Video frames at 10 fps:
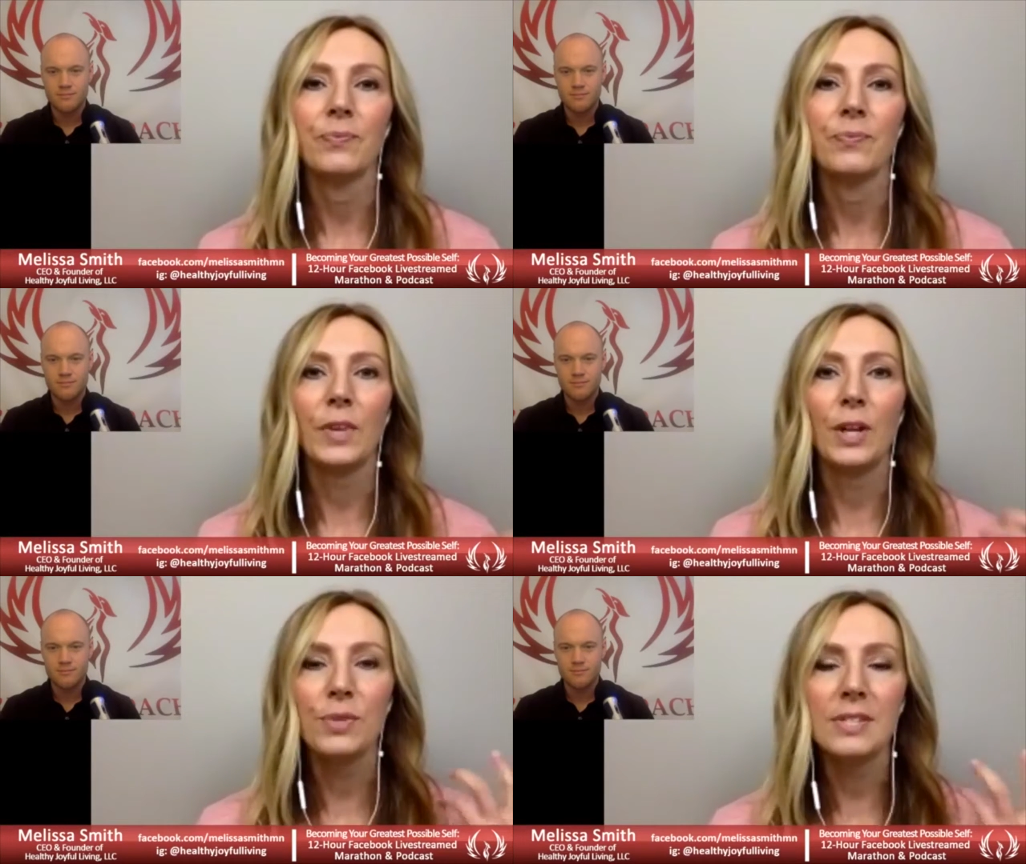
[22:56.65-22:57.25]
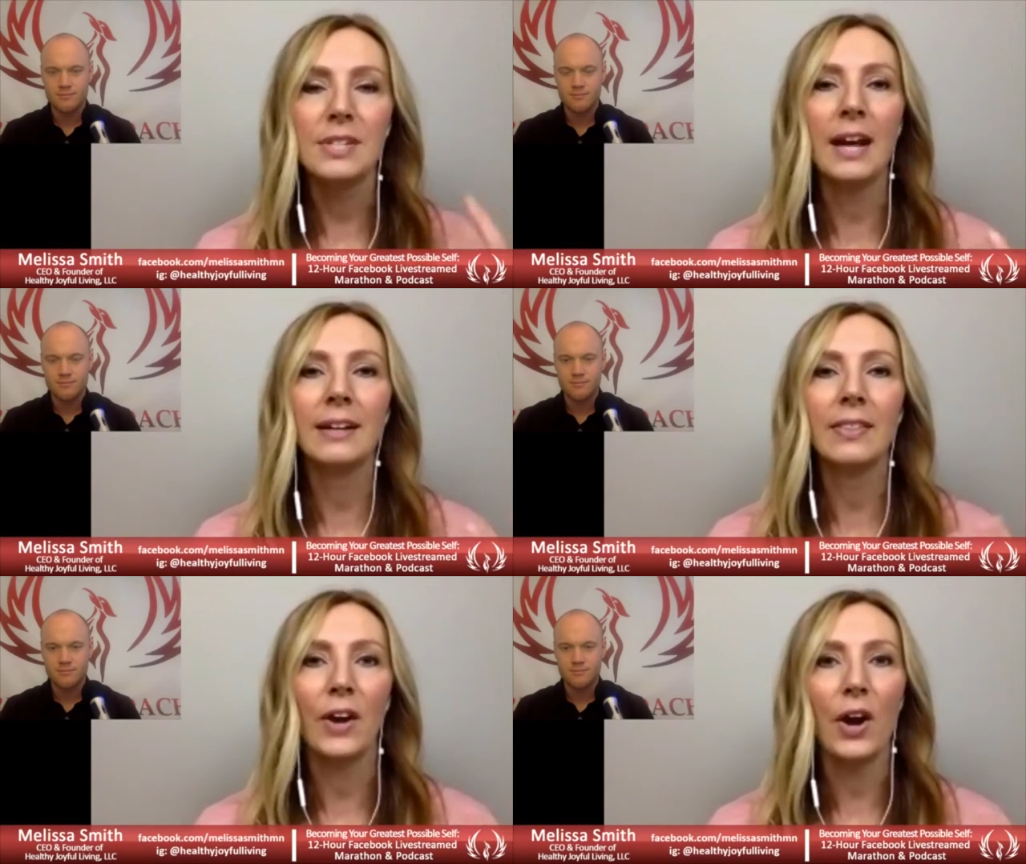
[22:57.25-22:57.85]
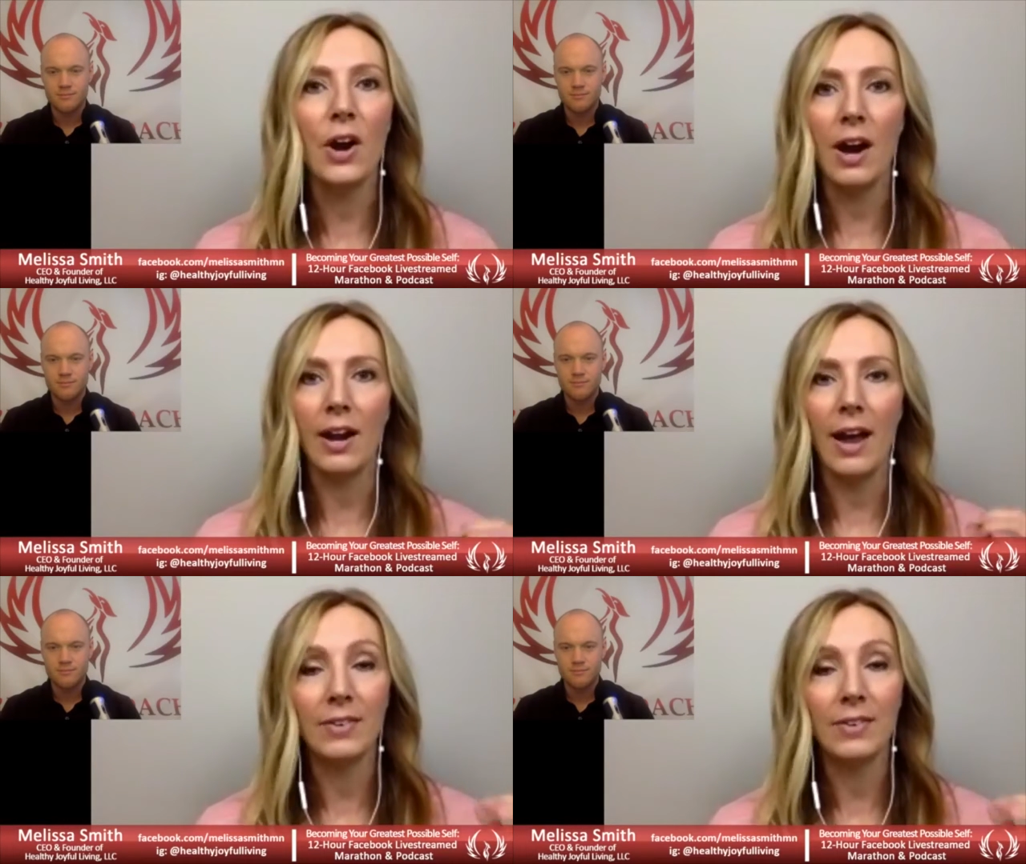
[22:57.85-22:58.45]
Speaker 1: you know standing there and
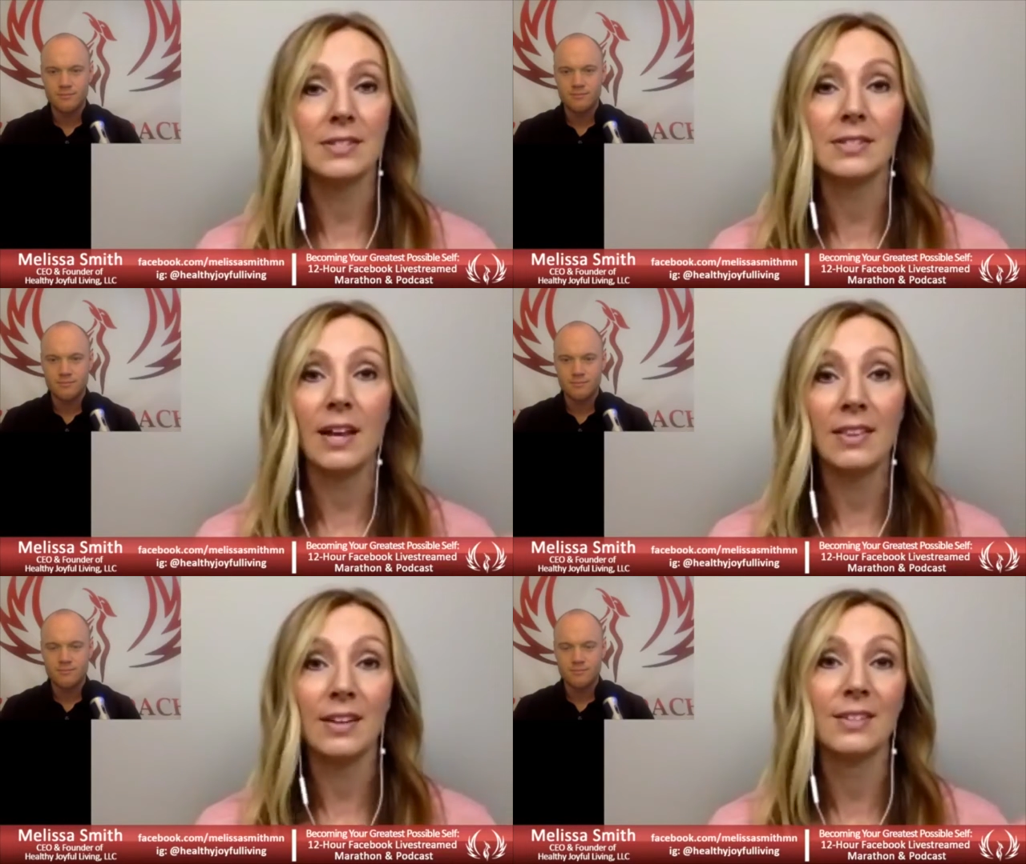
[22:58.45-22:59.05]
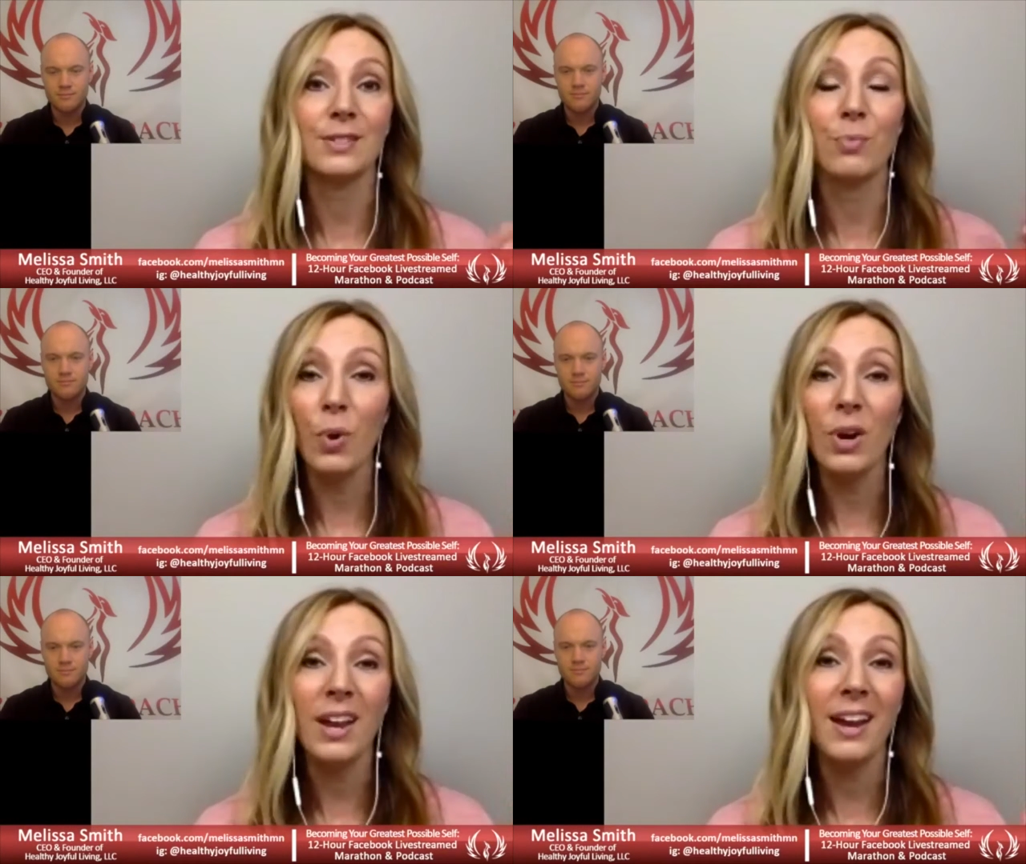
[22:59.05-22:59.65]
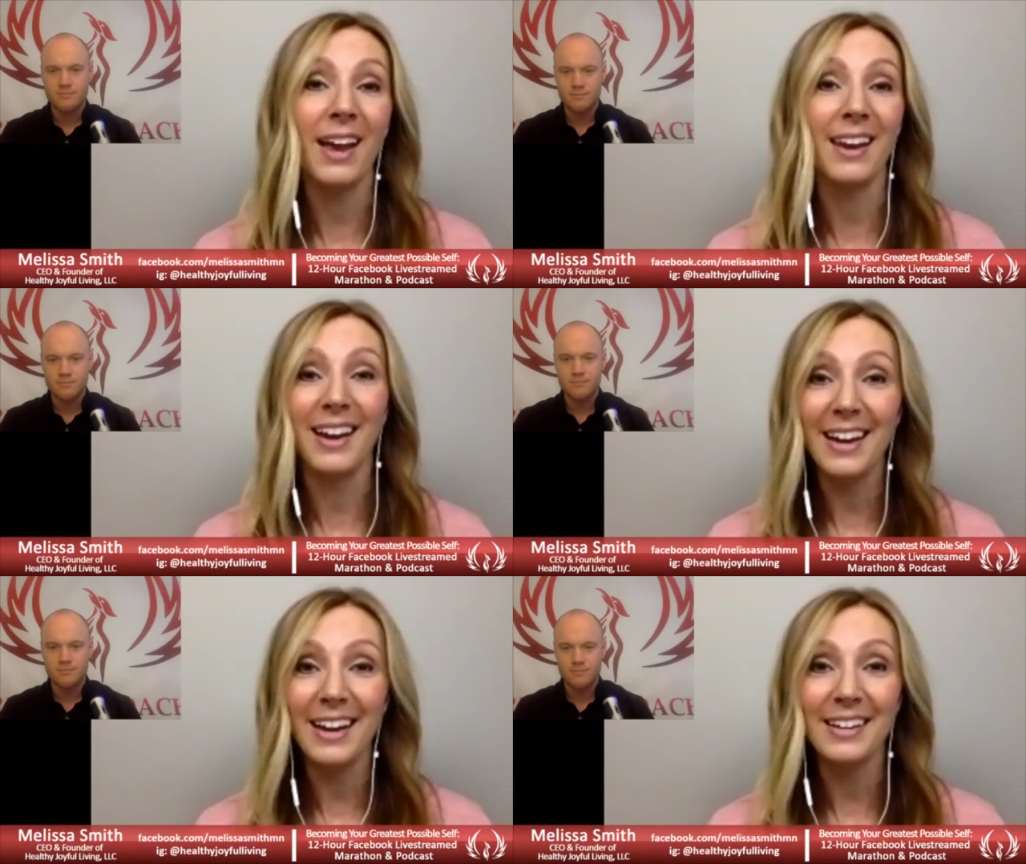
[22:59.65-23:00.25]
having to say this morning and
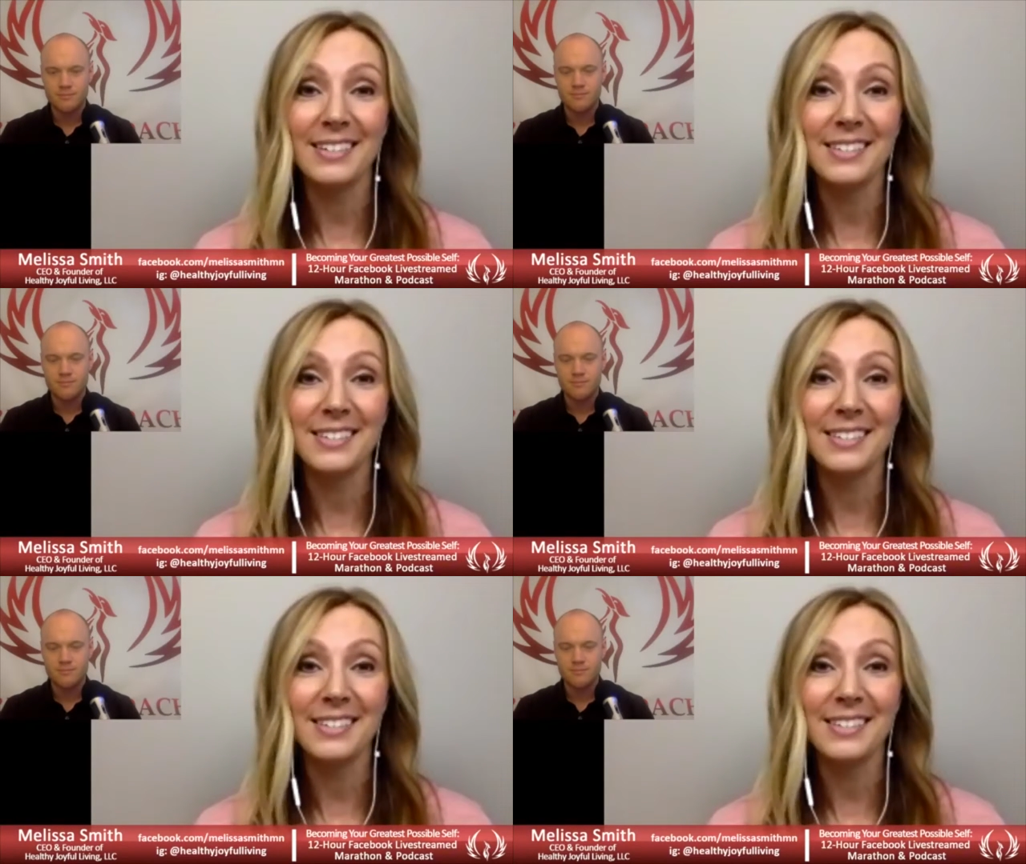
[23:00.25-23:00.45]
night